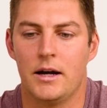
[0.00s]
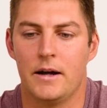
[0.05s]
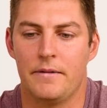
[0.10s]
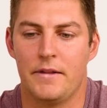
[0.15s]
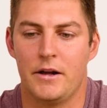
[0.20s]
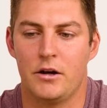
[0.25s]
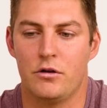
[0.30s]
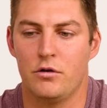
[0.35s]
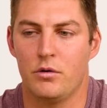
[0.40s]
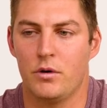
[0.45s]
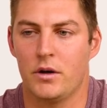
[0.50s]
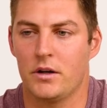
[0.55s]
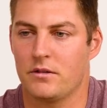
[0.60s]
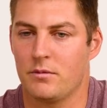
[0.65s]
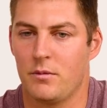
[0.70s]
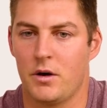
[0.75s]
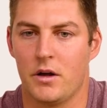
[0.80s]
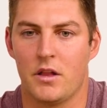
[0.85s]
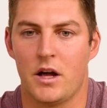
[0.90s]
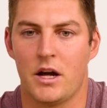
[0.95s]
They're doing
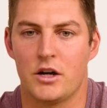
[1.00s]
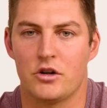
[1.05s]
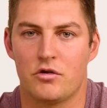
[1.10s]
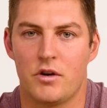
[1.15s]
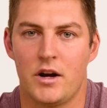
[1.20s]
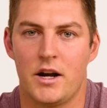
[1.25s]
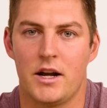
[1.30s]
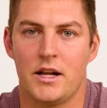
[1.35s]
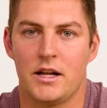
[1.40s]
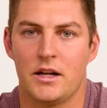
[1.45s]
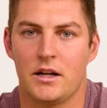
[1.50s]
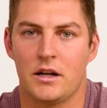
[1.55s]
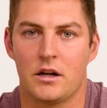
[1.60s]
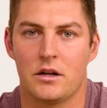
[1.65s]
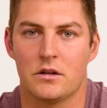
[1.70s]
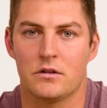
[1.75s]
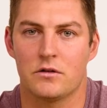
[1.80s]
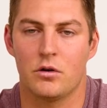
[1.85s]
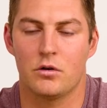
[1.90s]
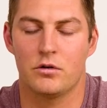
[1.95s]
some online training and
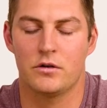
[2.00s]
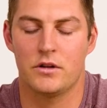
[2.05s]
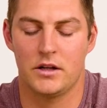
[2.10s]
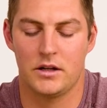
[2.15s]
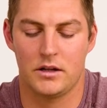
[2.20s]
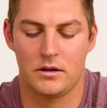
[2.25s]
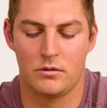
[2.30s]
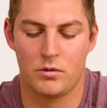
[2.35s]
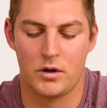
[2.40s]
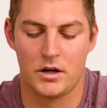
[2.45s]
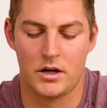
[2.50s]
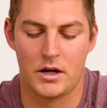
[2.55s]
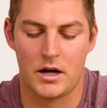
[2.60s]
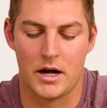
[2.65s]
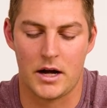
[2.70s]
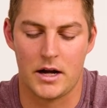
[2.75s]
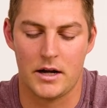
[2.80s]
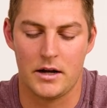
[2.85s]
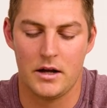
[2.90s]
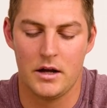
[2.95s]
consulting and
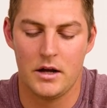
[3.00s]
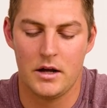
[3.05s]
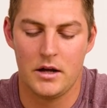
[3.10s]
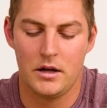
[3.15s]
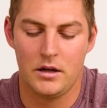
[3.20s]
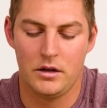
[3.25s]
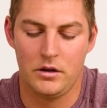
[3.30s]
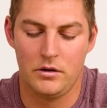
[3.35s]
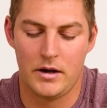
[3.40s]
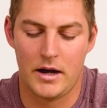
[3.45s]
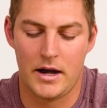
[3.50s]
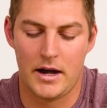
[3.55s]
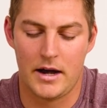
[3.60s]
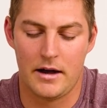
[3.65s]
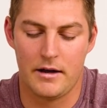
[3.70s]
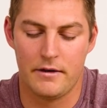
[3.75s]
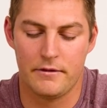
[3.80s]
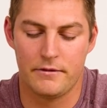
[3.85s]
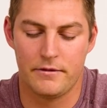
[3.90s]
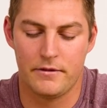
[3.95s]
whatnot. You
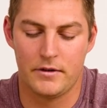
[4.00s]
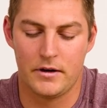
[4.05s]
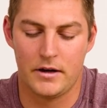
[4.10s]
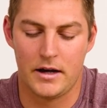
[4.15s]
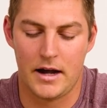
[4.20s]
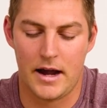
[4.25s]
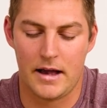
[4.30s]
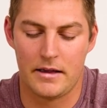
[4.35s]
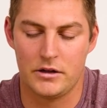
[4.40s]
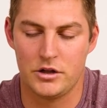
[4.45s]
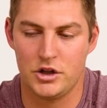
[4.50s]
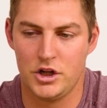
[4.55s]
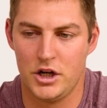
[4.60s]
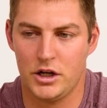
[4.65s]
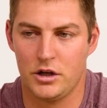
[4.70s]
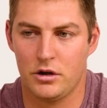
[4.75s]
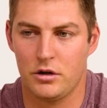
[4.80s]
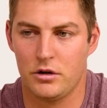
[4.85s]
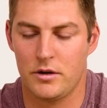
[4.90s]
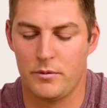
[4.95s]
have Alan
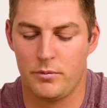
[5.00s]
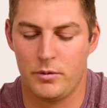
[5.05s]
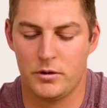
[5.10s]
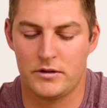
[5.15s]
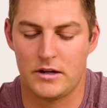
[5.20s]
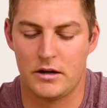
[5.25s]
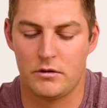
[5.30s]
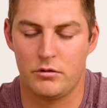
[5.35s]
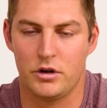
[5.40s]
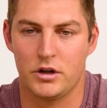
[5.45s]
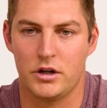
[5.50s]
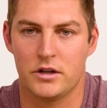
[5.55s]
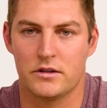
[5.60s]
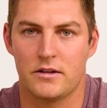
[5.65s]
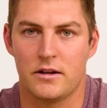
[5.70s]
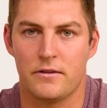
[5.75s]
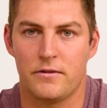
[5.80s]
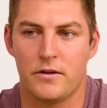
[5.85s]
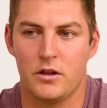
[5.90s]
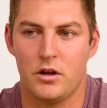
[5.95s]
Jager that puts out really good
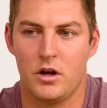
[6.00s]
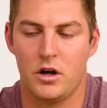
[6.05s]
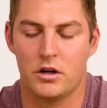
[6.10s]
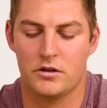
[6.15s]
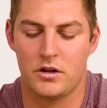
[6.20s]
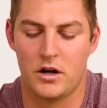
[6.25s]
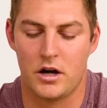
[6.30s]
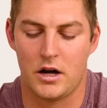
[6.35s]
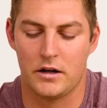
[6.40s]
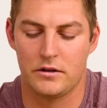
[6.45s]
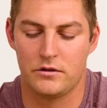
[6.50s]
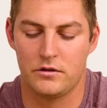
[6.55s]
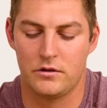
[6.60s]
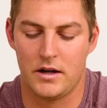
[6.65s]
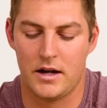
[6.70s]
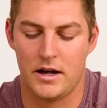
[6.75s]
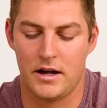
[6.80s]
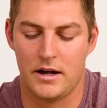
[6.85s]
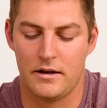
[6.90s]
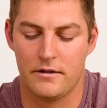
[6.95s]
stuff on long toss. You
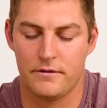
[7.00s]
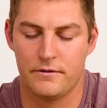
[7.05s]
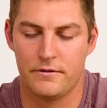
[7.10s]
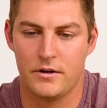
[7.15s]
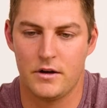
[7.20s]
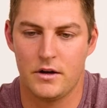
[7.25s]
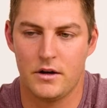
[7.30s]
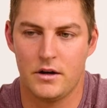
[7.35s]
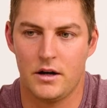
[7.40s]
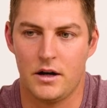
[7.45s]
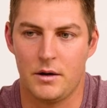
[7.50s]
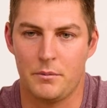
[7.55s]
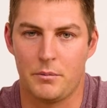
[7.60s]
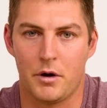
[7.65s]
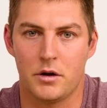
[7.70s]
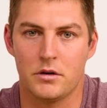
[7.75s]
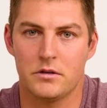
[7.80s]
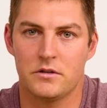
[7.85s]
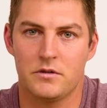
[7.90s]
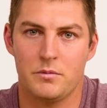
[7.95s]
have
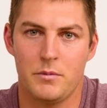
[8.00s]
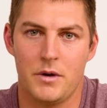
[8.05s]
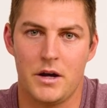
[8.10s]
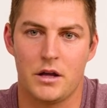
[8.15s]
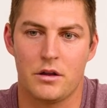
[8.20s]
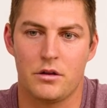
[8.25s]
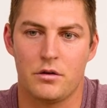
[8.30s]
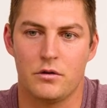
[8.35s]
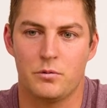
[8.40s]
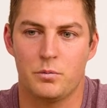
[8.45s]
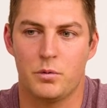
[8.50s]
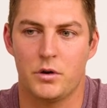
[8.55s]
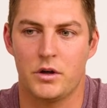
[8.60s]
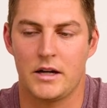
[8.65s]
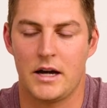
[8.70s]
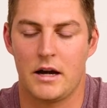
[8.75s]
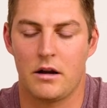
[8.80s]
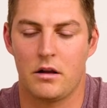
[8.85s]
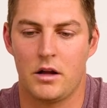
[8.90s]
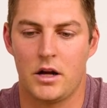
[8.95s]
Barton Smith, who's
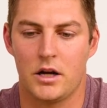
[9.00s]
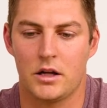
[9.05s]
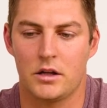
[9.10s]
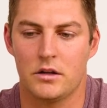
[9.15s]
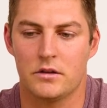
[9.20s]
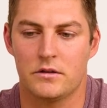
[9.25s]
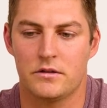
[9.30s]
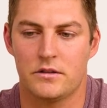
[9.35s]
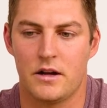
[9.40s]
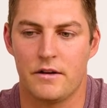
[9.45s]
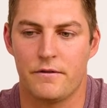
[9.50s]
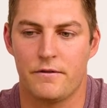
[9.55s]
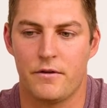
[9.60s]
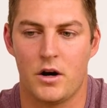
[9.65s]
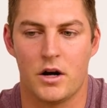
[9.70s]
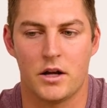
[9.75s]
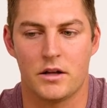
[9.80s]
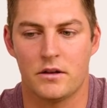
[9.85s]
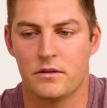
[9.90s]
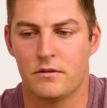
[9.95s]
putting out a lot of good stuff
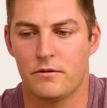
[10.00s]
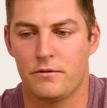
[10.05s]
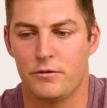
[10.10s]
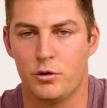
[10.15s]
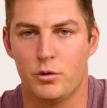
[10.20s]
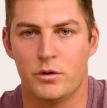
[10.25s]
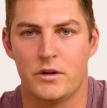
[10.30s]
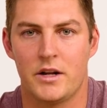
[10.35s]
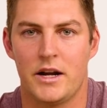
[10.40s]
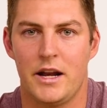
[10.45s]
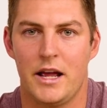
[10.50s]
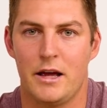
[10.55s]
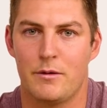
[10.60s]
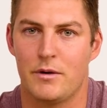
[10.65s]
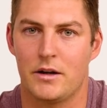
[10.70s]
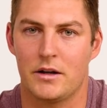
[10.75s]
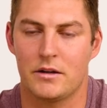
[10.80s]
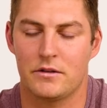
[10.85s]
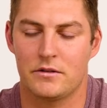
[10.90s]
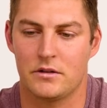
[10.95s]
on fluid
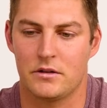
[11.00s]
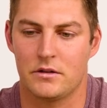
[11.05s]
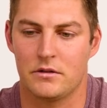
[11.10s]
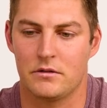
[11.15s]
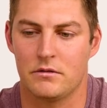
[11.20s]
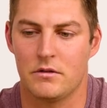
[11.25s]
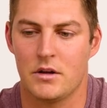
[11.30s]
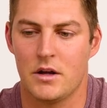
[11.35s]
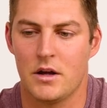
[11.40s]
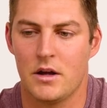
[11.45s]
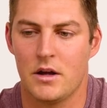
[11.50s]
dynamics and